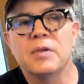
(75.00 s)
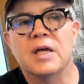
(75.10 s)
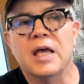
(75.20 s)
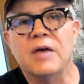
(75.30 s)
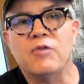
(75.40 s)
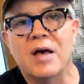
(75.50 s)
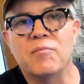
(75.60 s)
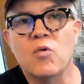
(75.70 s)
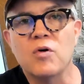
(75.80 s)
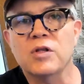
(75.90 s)
if you have
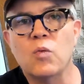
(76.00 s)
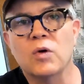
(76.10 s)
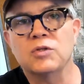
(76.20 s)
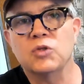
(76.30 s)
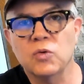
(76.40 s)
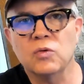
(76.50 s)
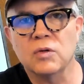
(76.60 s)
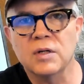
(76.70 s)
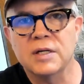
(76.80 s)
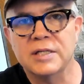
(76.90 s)
more than one
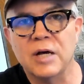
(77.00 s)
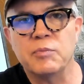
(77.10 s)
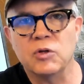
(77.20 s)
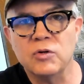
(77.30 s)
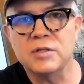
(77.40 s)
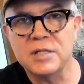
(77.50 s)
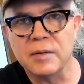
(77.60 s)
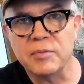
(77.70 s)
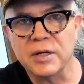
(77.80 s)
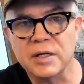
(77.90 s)
tool to help you learn
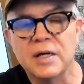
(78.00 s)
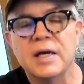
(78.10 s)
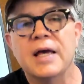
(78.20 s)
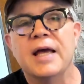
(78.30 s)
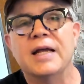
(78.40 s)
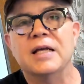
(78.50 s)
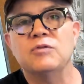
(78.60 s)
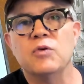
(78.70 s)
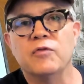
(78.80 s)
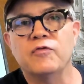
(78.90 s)
something, it
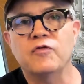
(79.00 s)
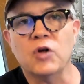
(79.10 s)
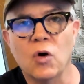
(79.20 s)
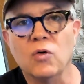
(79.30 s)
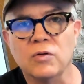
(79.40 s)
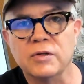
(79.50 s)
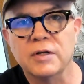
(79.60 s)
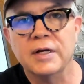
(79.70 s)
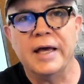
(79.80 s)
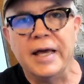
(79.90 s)
gives you a foothold
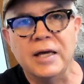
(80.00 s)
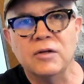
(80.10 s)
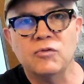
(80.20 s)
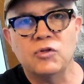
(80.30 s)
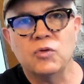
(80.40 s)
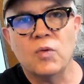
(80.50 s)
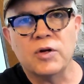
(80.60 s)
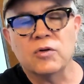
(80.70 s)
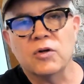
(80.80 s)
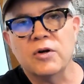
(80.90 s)
into
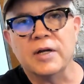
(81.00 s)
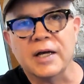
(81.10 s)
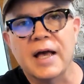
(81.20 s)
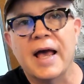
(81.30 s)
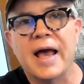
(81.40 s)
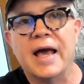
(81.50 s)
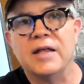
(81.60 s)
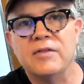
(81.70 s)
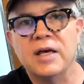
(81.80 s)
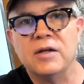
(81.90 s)
what you're learning.
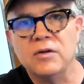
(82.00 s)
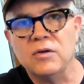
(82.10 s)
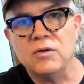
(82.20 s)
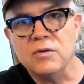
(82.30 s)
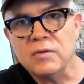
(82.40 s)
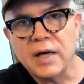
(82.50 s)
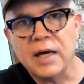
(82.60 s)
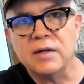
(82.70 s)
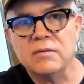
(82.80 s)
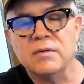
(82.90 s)
And then you
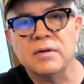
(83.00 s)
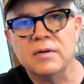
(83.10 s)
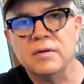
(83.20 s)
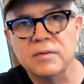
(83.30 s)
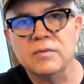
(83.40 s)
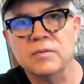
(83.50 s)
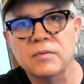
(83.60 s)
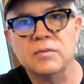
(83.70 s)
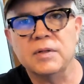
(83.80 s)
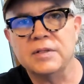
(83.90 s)
can
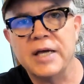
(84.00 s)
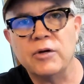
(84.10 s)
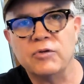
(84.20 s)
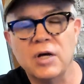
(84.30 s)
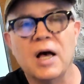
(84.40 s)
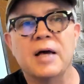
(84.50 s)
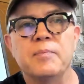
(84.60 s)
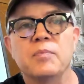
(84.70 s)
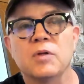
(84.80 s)
take your time